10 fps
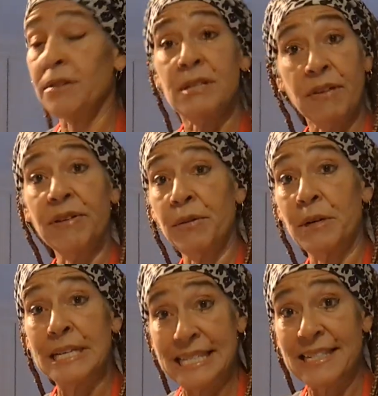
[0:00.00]
You definitely
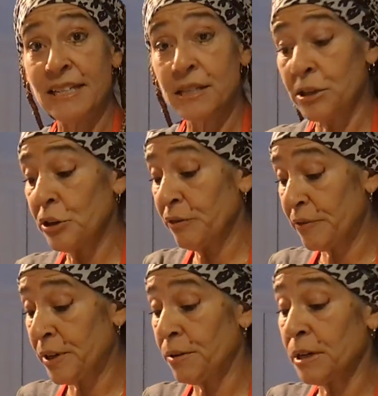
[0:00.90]
want to season your
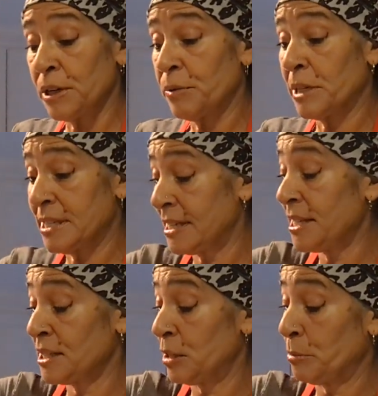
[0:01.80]
food, and you want to
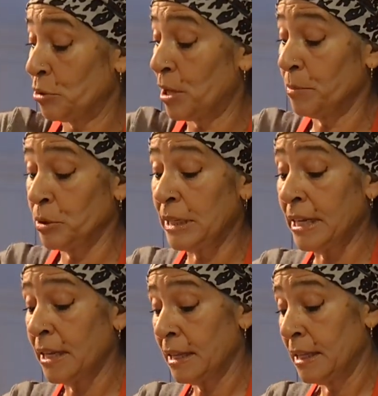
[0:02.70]
season it properly.